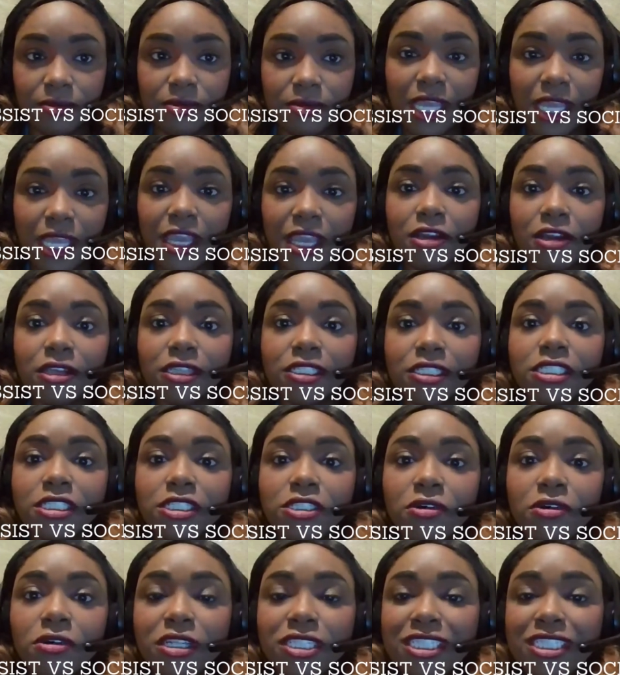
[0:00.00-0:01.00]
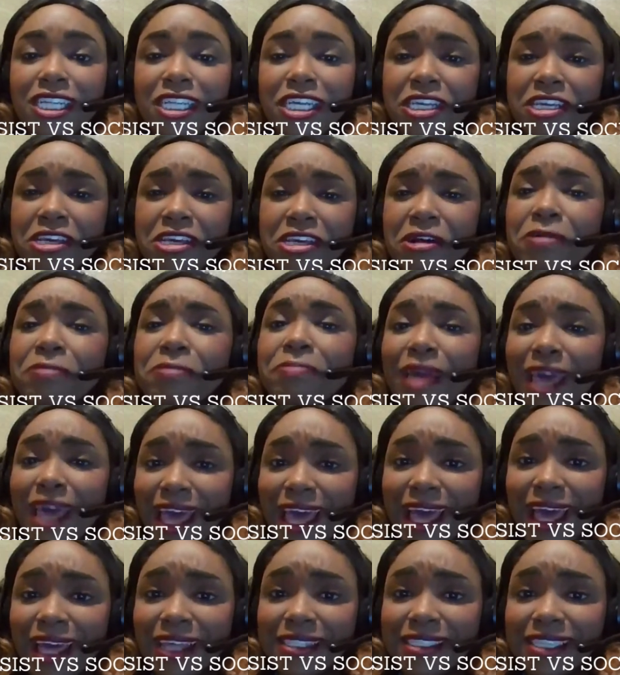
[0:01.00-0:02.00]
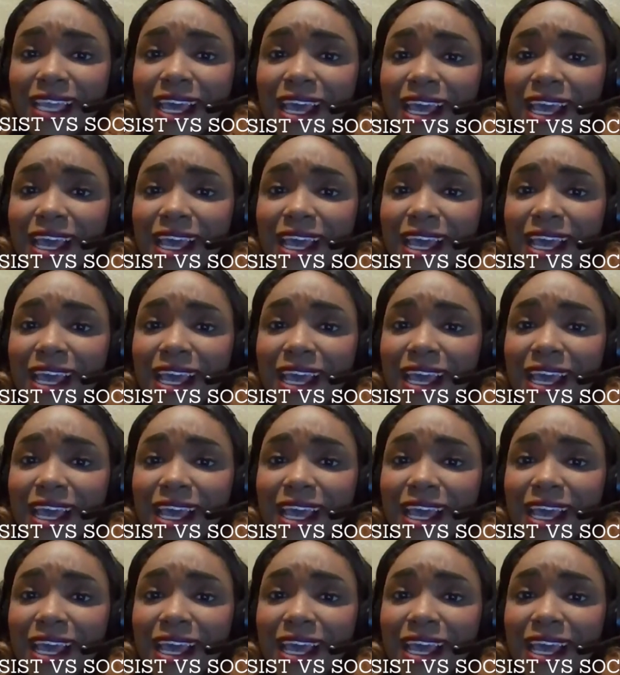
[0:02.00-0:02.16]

They are sociopath.